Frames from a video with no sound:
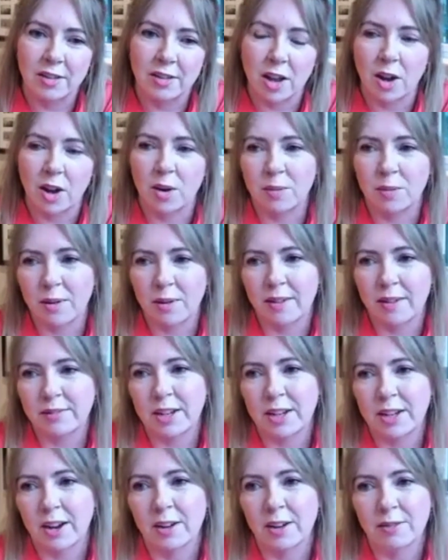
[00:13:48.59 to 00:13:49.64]
So,
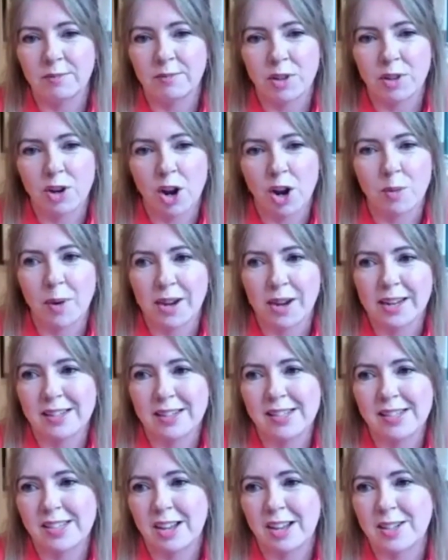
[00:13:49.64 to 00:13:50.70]
my
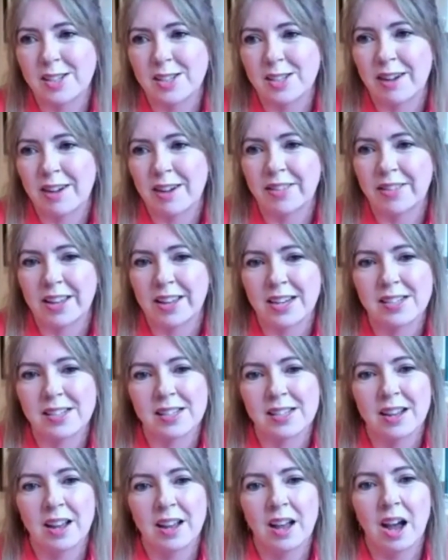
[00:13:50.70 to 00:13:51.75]
concerns around
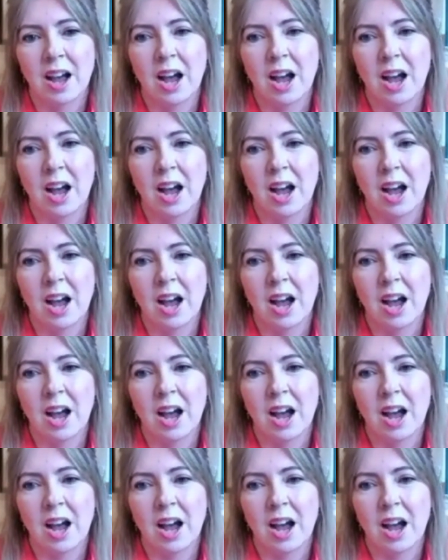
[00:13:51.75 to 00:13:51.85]
this,